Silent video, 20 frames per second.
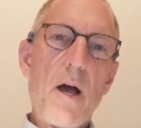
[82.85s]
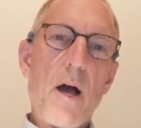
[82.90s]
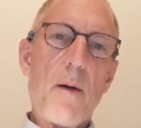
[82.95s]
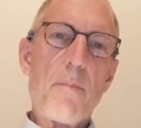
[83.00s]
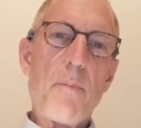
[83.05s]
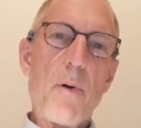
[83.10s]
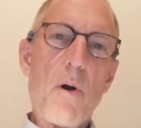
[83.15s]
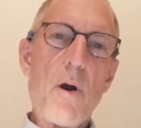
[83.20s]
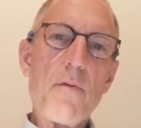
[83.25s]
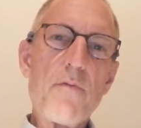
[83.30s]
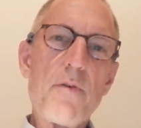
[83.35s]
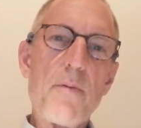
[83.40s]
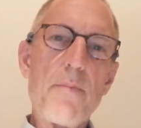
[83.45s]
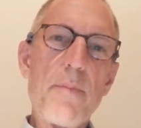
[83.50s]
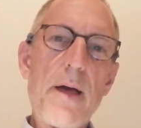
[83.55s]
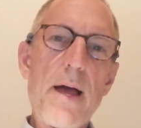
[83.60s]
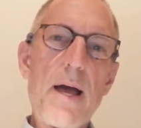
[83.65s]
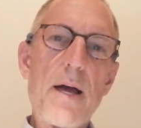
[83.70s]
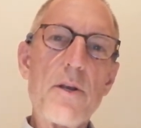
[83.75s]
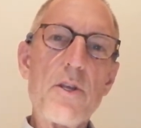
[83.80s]
Apart from
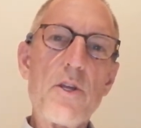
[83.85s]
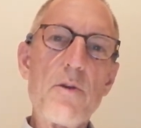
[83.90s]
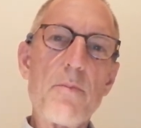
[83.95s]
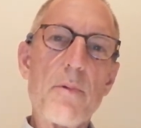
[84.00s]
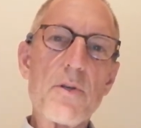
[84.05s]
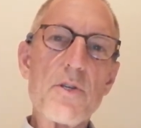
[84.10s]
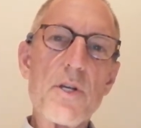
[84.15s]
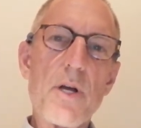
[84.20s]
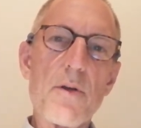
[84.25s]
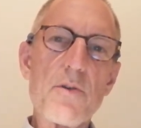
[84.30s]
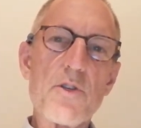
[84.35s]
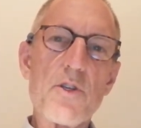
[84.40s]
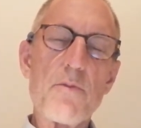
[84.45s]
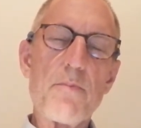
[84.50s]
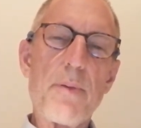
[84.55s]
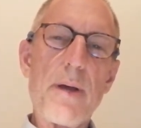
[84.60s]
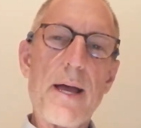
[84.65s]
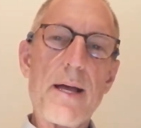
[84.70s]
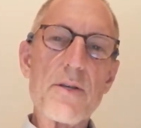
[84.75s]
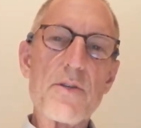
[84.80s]
that, you must also
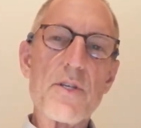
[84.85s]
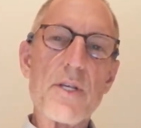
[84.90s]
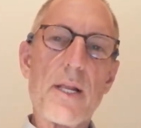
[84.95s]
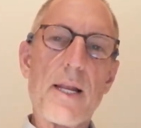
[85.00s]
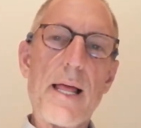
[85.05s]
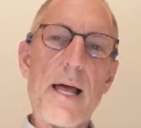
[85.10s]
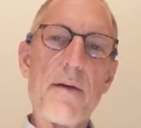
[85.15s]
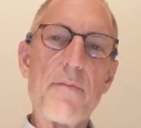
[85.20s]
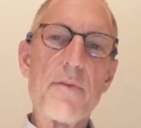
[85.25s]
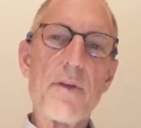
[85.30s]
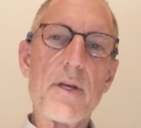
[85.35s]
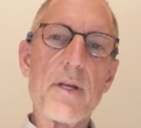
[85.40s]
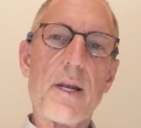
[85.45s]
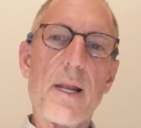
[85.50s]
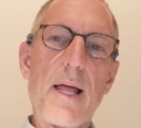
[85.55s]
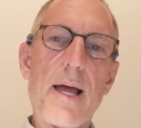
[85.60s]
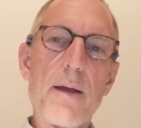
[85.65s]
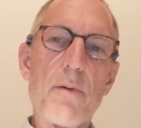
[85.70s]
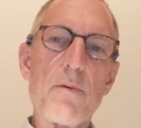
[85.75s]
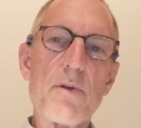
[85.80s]
pass the Latvian
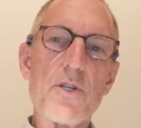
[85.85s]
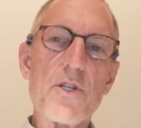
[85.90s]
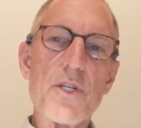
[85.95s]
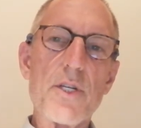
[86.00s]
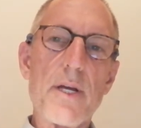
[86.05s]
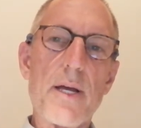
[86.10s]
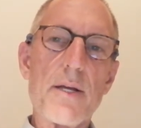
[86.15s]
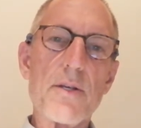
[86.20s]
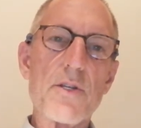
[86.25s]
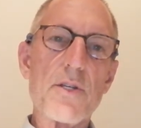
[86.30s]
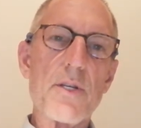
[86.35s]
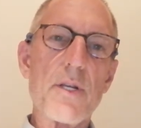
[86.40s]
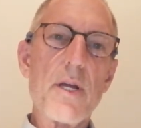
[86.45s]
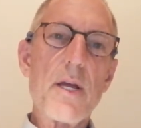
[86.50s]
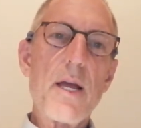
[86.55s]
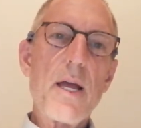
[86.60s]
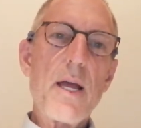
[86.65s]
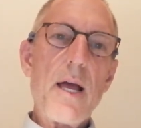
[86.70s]
language test